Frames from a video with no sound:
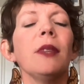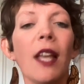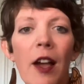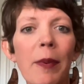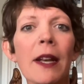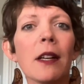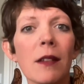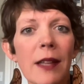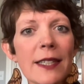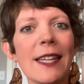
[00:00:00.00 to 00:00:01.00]
I've been
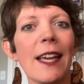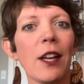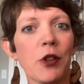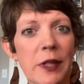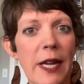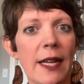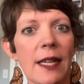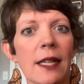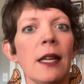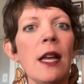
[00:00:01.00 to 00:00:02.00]
collecting and
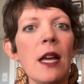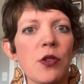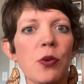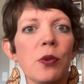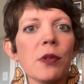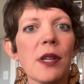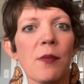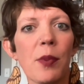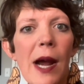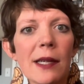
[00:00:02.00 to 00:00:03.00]
creating tools
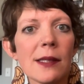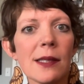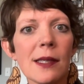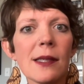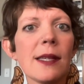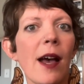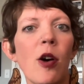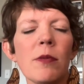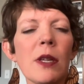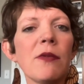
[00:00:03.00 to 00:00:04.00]
and practices to
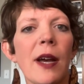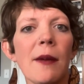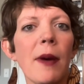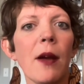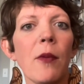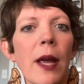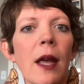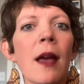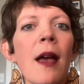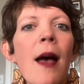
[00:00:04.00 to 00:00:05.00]
help me find my
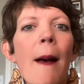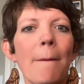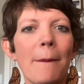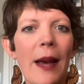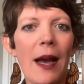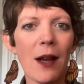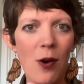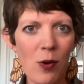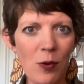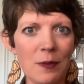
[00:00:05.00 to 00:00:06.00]
way back
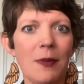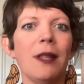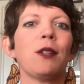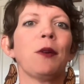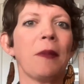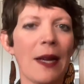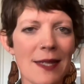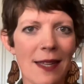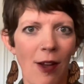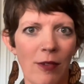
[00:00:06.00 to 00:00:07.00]
home to
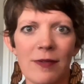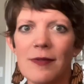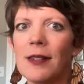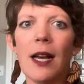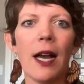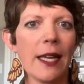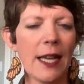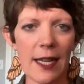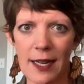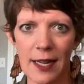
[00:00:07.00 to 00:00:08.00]
myself
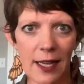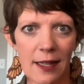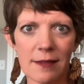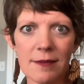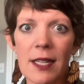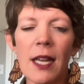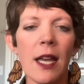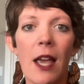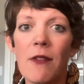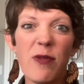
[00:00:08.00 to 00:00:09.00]
again and again
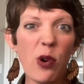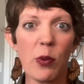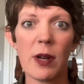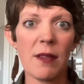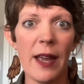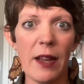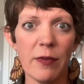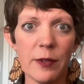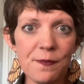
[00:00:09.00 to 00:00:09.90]
and forward in life.